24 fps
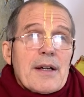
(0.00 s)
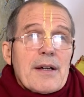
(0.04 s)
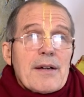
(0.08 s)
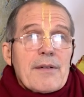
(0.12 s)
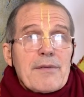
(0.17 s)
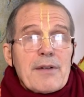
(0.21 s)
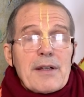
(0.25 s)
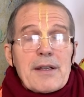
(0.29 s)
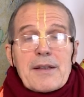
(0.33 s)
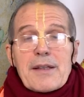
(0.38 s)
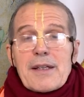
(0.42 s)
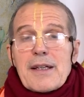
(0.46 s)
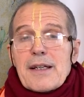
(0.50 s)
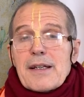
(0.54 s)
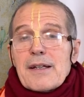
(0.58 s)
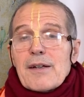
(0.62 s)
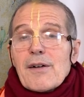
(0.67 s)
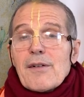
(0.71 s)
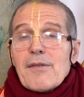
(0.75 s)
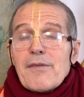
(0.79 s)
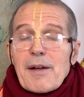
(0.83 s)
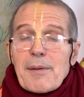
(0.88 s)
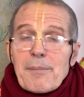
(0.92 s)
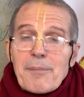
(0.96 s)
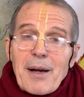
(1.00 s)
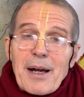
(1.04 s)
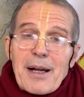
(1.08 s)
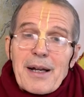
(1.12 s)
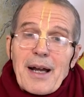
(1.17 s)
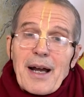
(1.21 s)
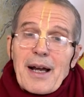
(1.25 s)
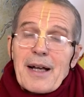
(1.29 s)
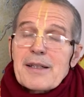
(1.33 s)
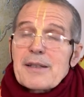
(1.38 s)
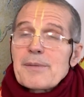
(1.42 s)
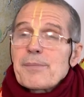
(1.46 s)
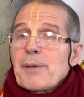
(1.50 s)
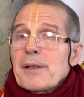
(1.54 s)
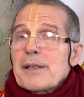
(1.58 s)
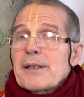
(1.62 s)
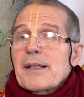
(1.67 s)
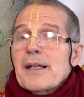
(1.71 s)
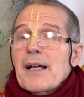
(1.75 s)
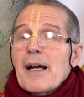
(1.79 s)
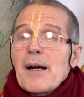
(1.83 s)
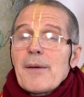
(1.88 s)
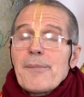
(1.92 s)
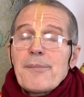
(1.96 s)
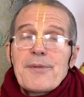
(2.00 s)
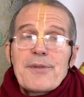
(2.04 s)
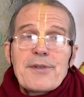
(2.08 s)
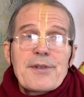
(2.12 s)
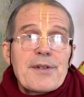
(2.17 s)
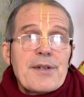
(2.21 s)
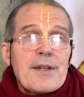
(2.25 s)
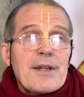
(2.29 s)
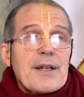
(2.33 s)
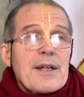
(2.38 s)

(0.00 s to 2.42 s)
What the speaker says: will think, oh, when my husband comes,